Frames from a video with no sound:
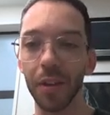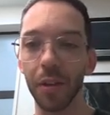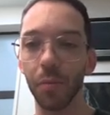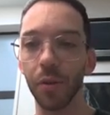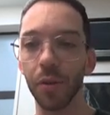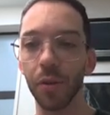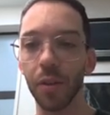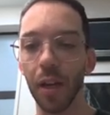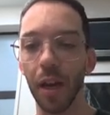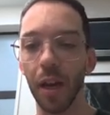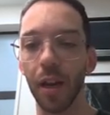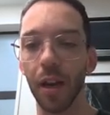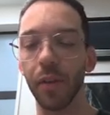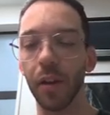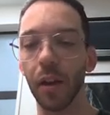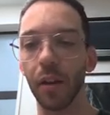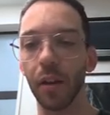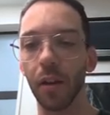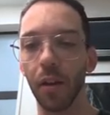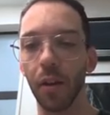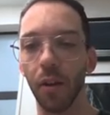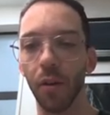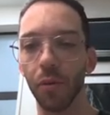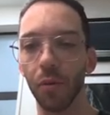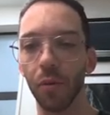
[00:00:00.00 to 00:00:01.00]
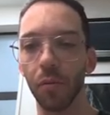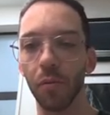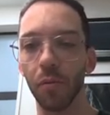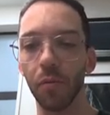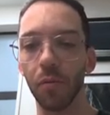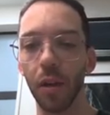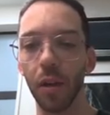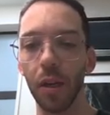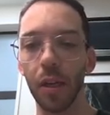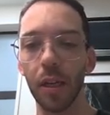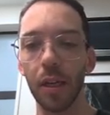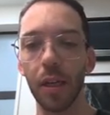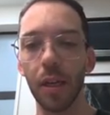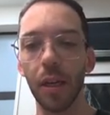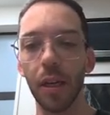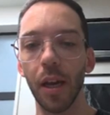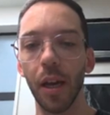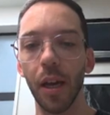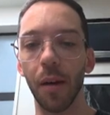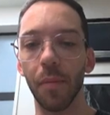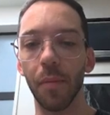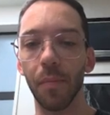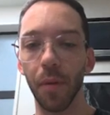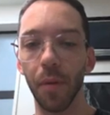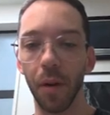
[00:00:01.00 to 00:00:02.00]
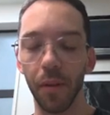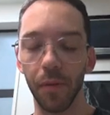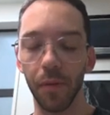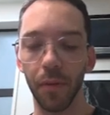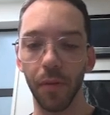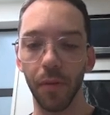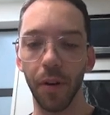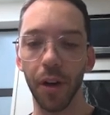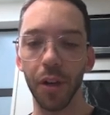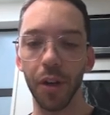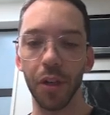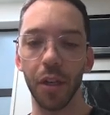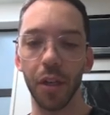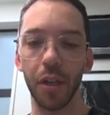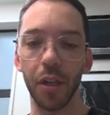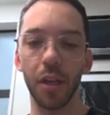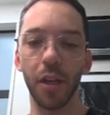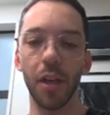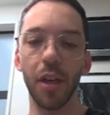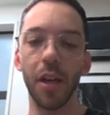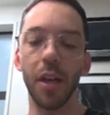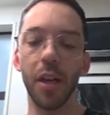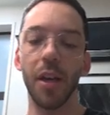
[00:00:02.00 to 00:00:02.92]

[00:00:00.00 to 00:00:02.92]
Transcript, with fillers: and we'll start having a clonal proliferation.